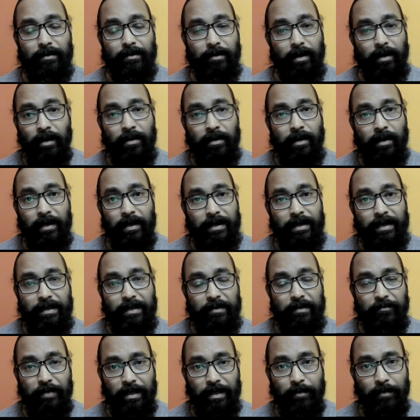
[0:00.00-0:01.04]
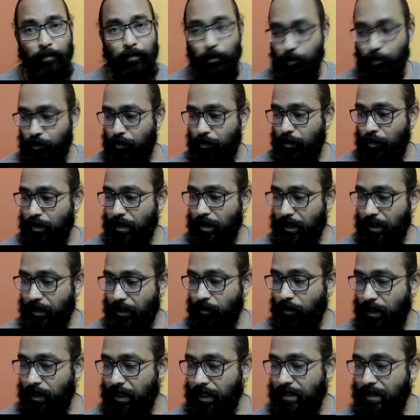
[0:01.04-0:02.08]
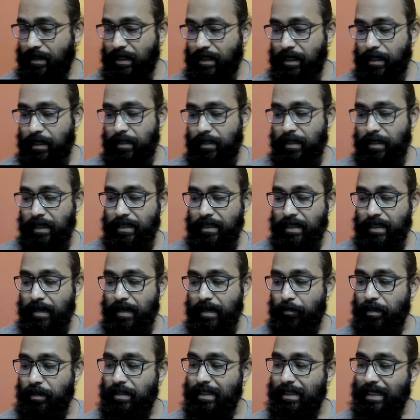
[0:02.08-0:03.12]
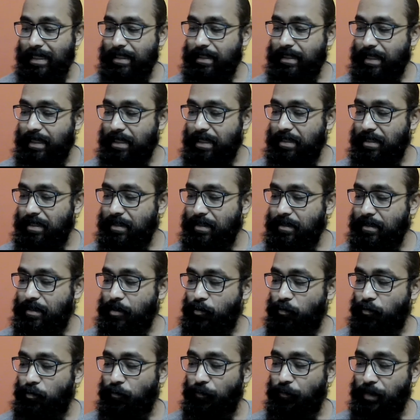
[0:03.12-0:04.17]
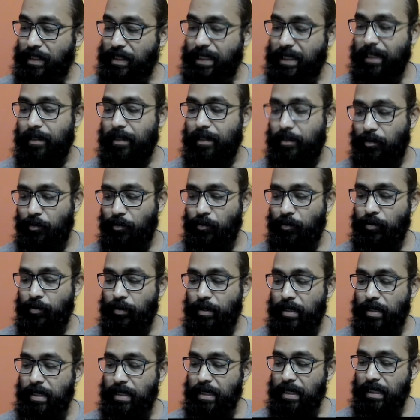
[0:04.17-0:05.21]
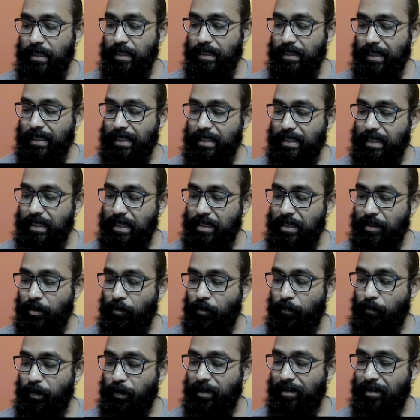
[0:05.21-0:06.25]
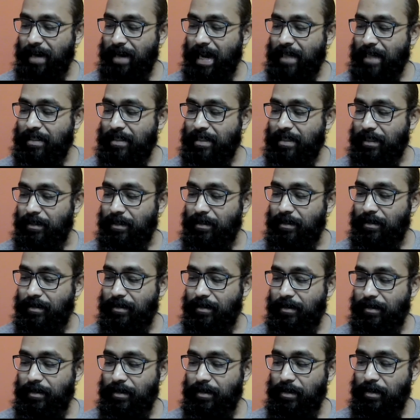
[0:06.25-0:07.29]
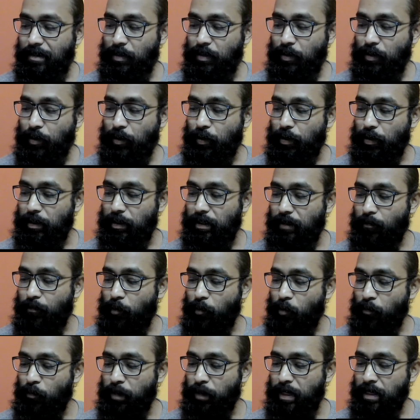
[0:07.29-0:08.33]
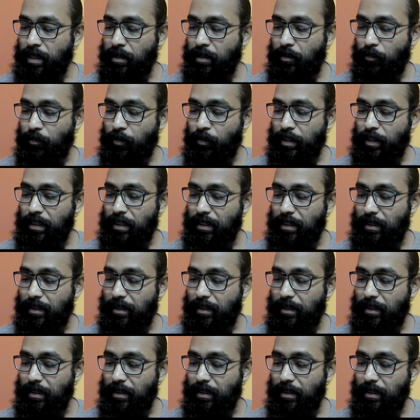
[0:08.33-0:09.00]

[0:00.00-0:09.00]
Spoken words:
unidentified, both. Now let's see the example. Sensations due to physical truth, sensation of attraction. So the moment we